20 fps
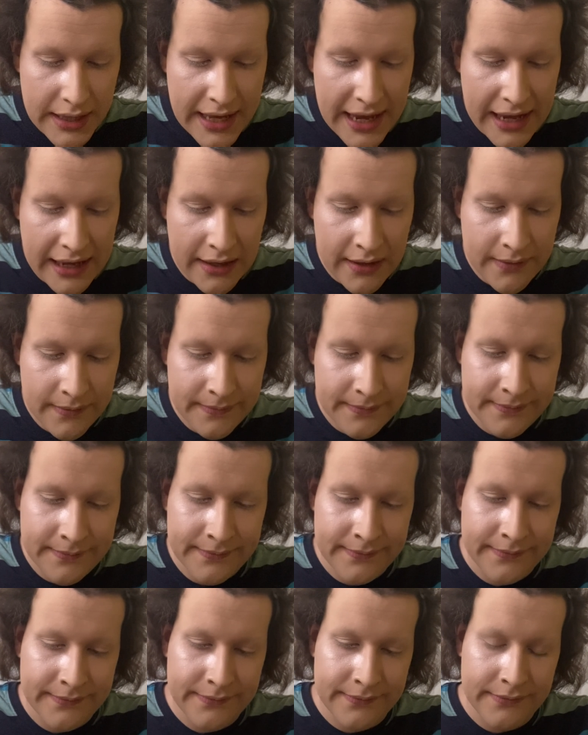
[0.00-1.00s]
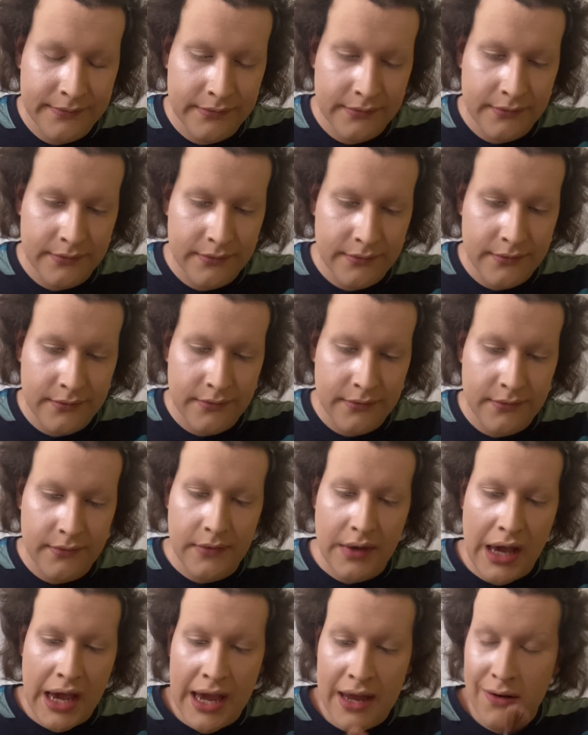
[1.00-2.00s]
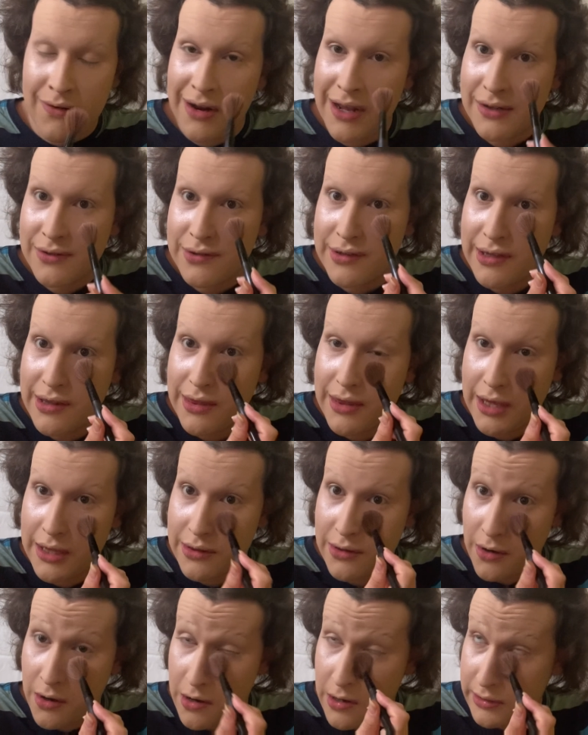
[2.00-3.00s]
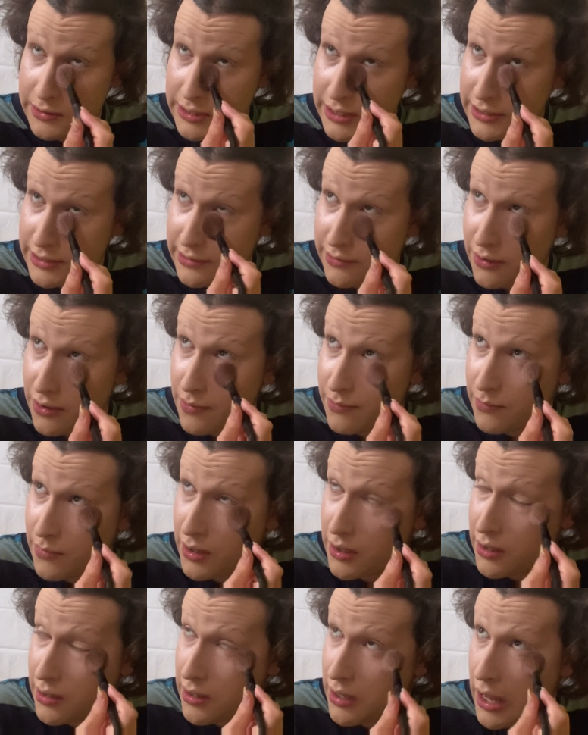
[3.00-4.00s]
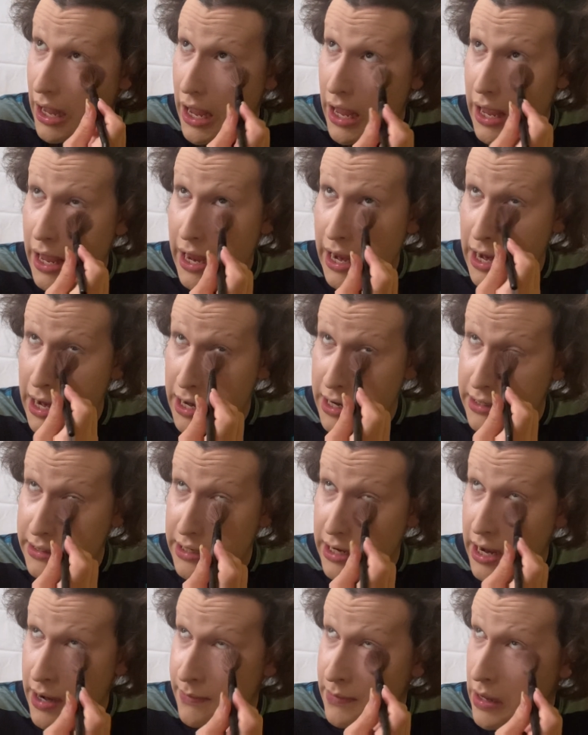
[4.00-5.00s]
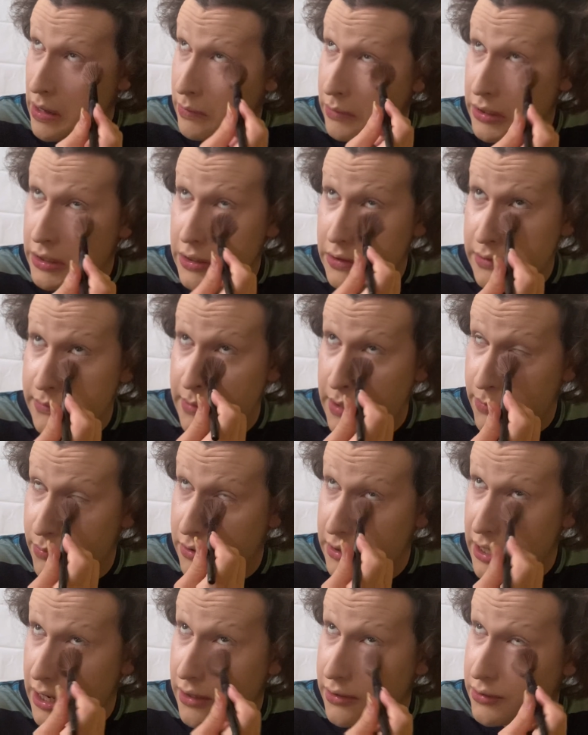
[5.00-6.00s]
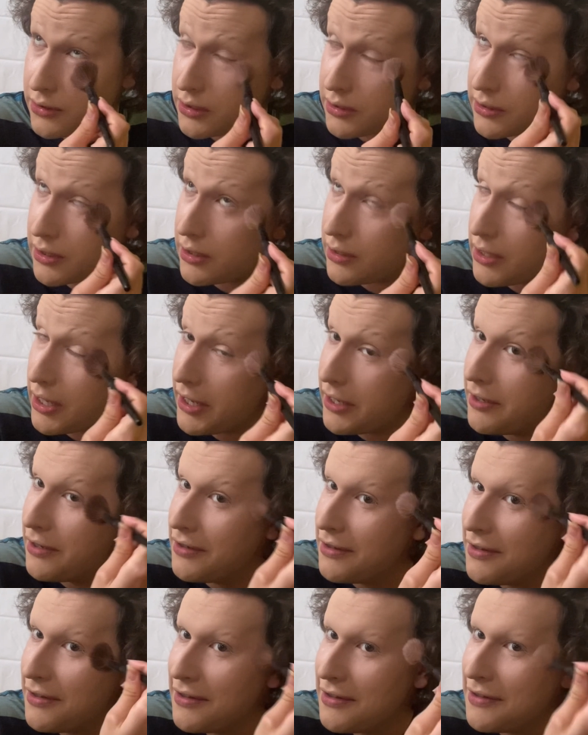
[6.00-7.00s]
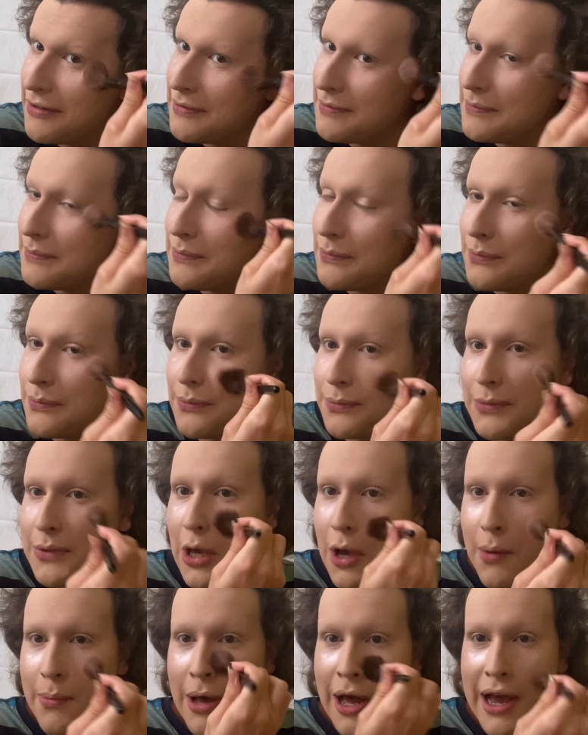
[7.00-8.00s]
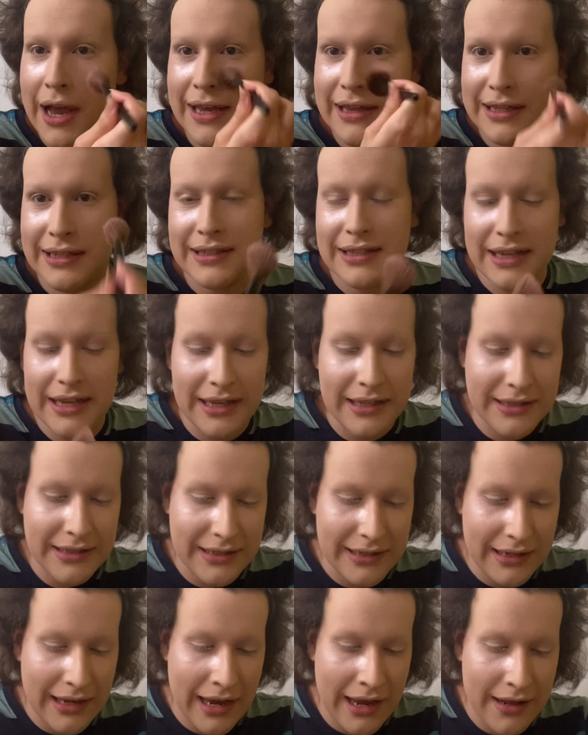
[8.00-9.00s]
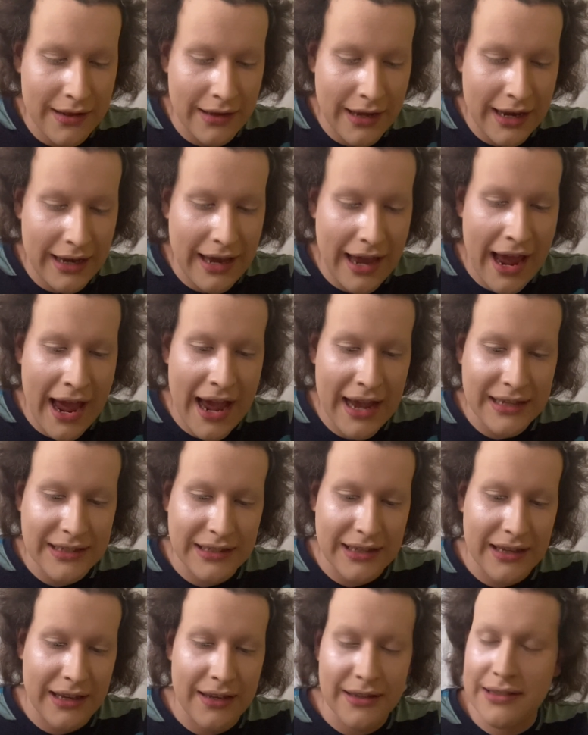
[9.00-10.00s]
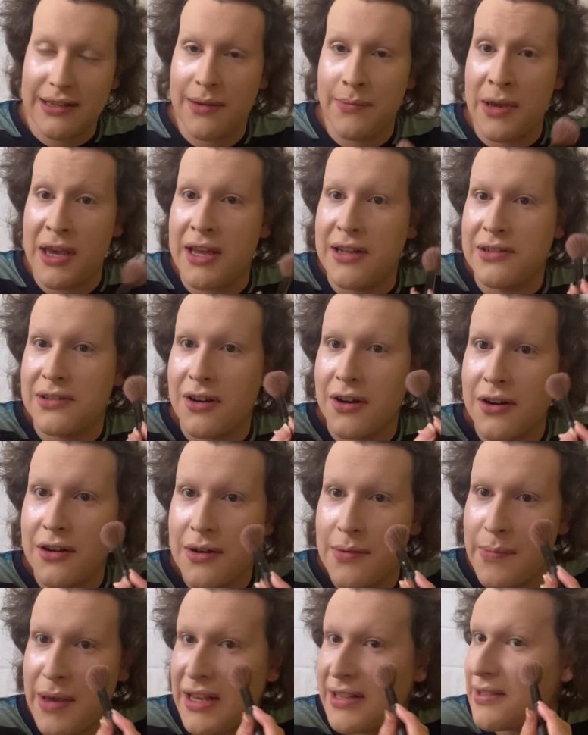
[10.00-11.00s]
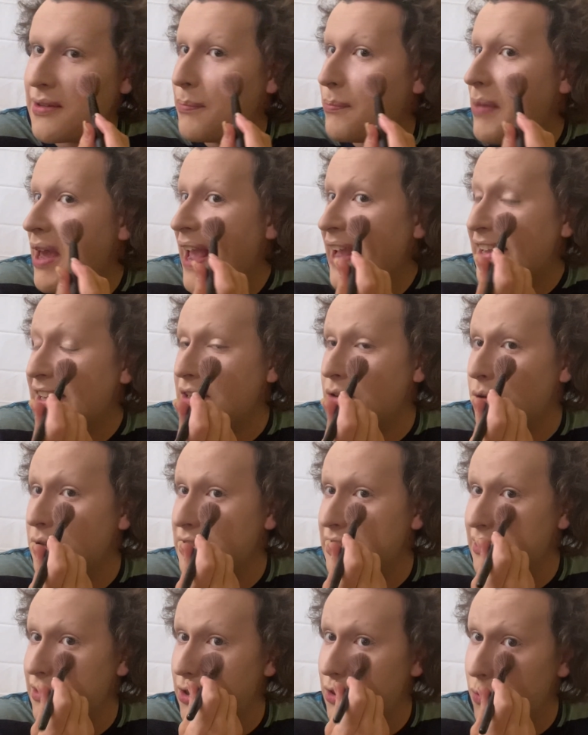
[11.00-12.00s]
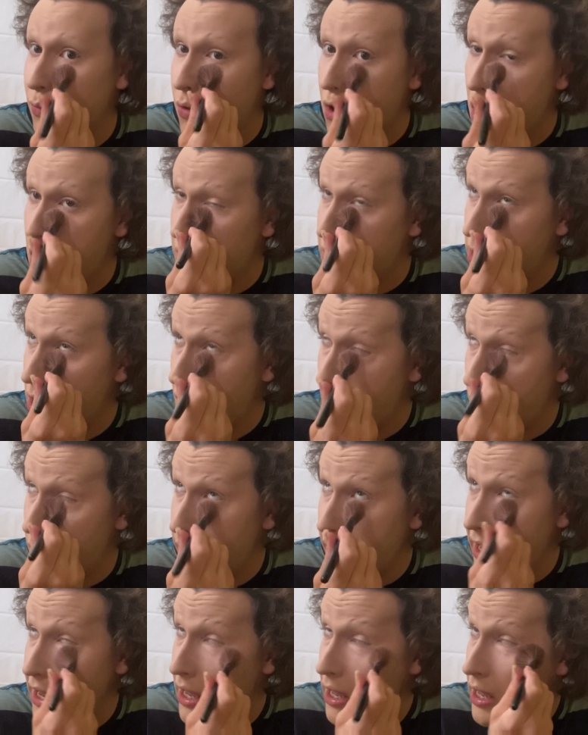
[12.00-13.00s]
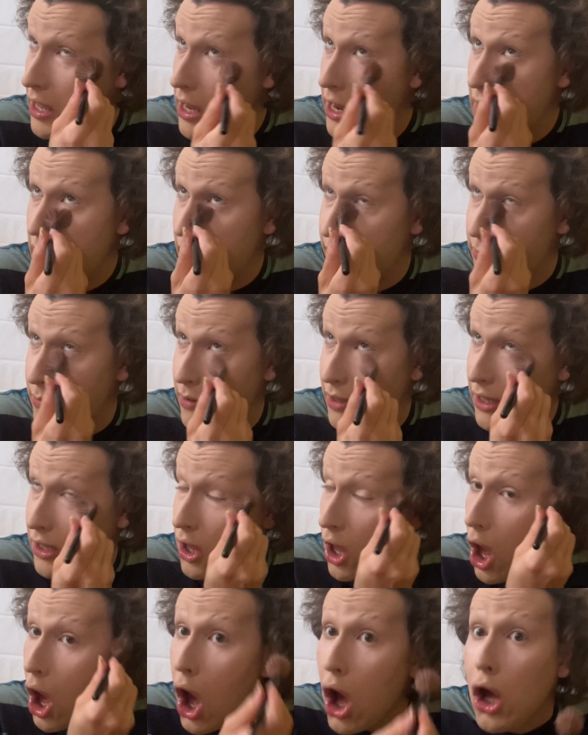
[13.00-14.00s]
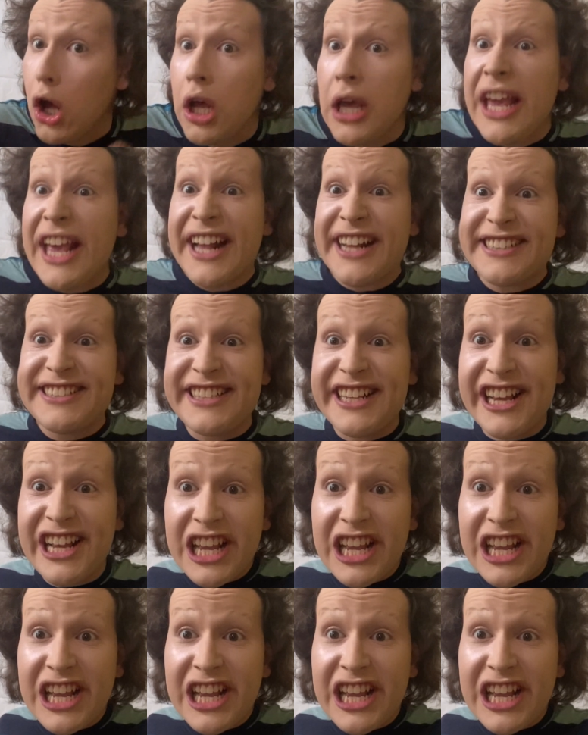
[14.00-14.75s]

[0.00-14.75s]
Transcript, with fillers: like, I don't actually think they're haunted, so I'm, and I'm not one of those people that are just gonna like go behind the scenes and like ask some intern to make some banging noises on the wall in the hallway. And I'm gonna be like, it's a